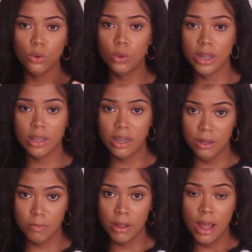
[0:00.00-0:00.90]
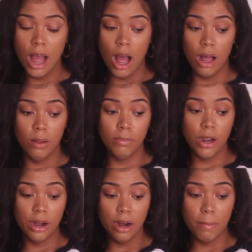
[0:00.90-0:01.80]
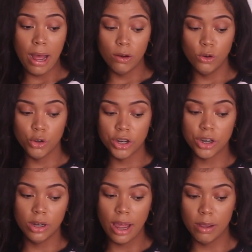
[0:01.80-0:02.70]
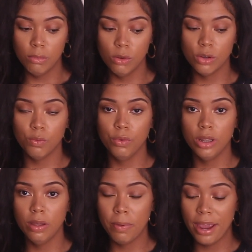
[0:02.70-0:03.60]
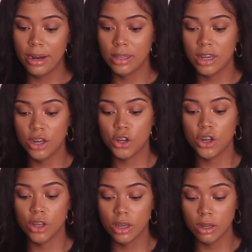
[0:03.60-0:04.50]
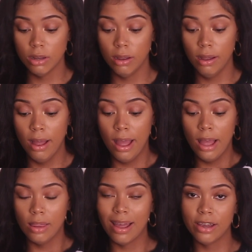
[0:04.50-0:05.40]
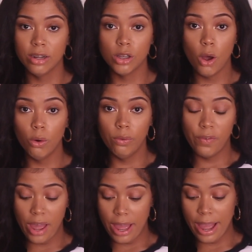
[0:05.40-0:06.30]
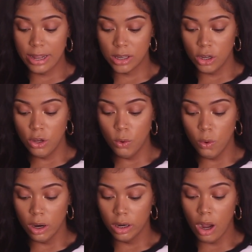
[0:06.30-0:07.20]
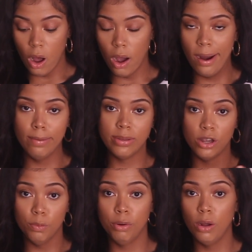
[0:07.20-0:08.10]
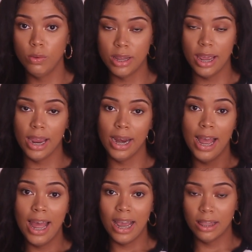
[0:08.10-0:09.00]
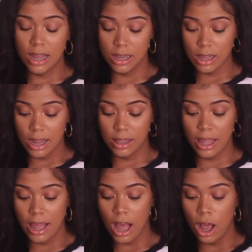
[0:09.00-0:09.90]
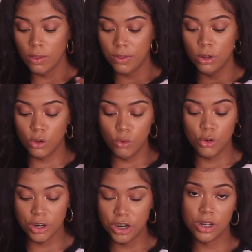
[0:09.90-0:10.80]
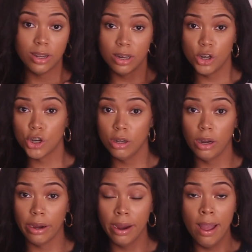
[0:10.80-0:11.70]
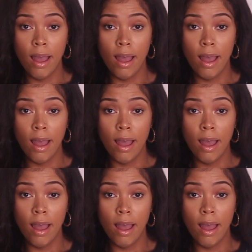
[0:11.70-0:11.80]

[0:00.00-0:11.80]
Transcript: quick tip, learning about nutrition labels, really paying attention to like your total fats, your carbs, and your protein, and things like that. All of those nutritions and the sugar.